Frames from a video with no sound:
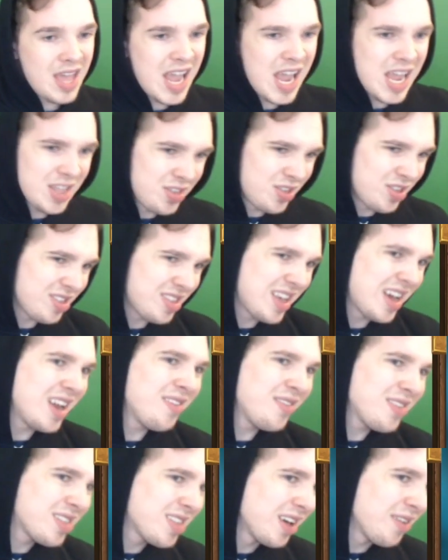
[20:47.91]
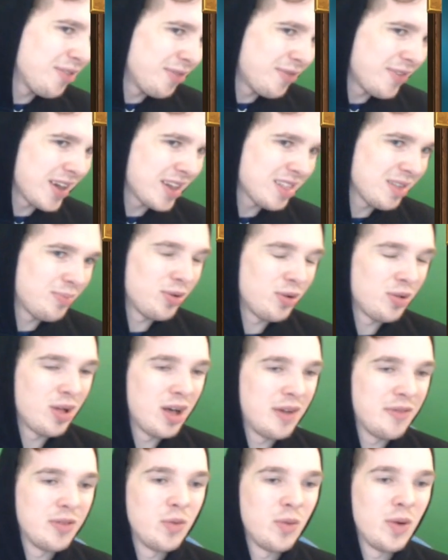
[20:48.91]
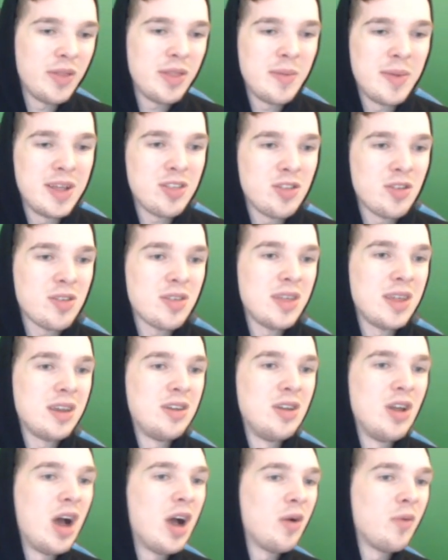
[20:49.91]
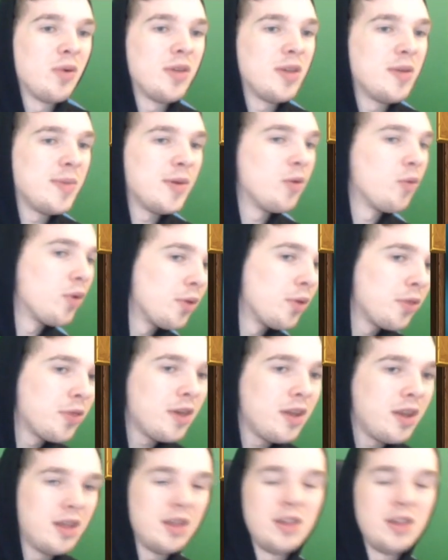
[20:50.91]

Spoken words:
It's just kind of a tough effect to pull off, and one that might just like not really be worth it,